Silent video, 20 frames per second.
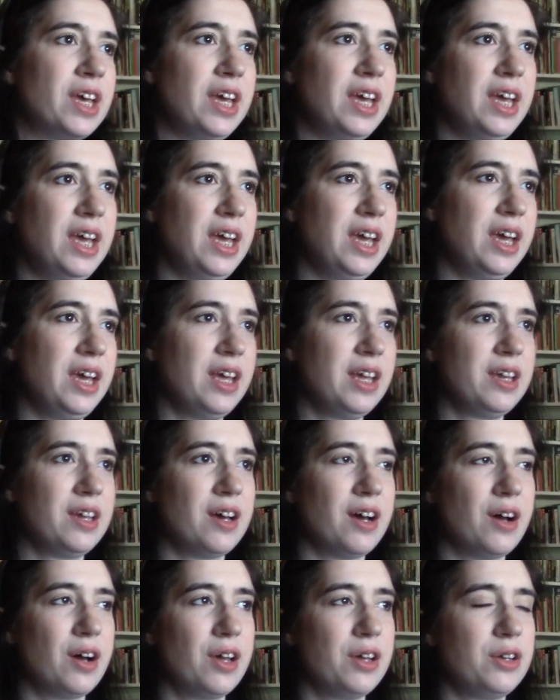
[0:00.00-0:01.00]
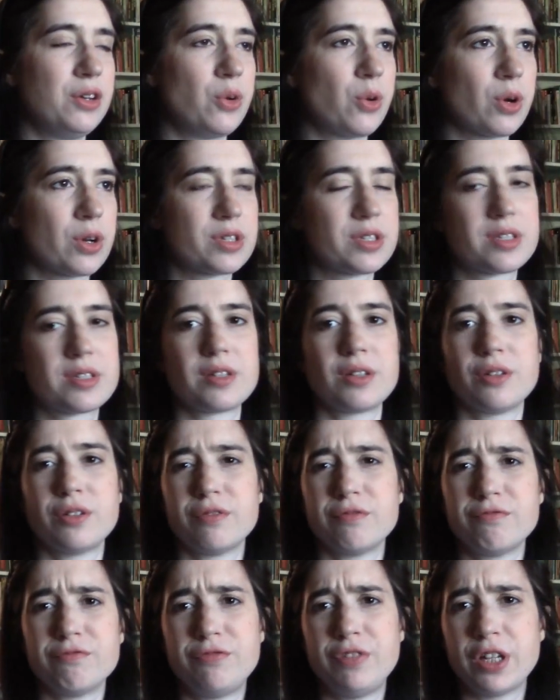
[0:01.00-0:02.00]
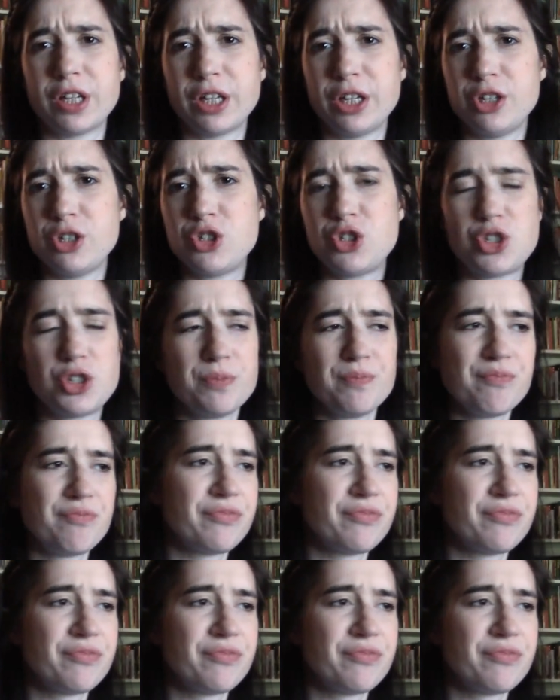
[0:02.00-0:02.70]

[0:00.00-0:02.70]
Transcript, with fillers: in a Norse village